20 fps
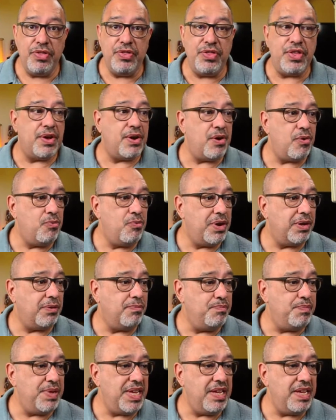there will
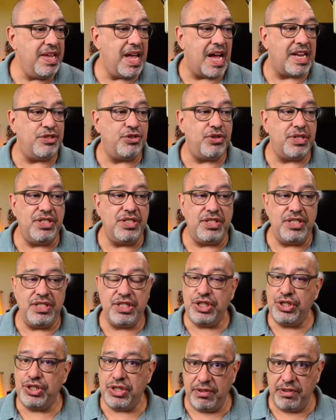be a
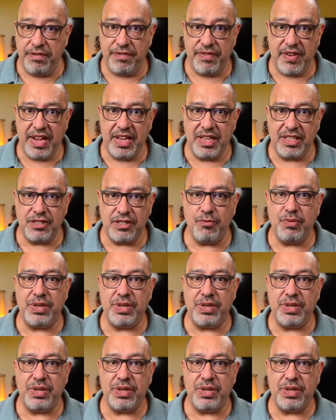transition phase,